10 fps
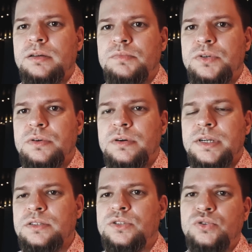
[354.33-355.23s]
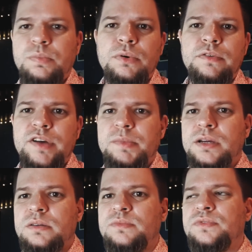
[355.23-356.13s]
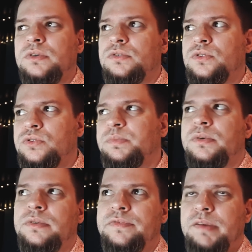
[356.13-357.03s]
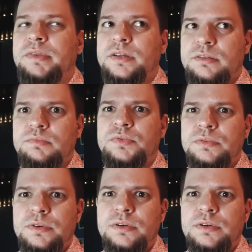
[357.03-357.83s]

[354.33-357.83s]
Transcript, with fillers: Computer and Super Famicom for Super Family Computer.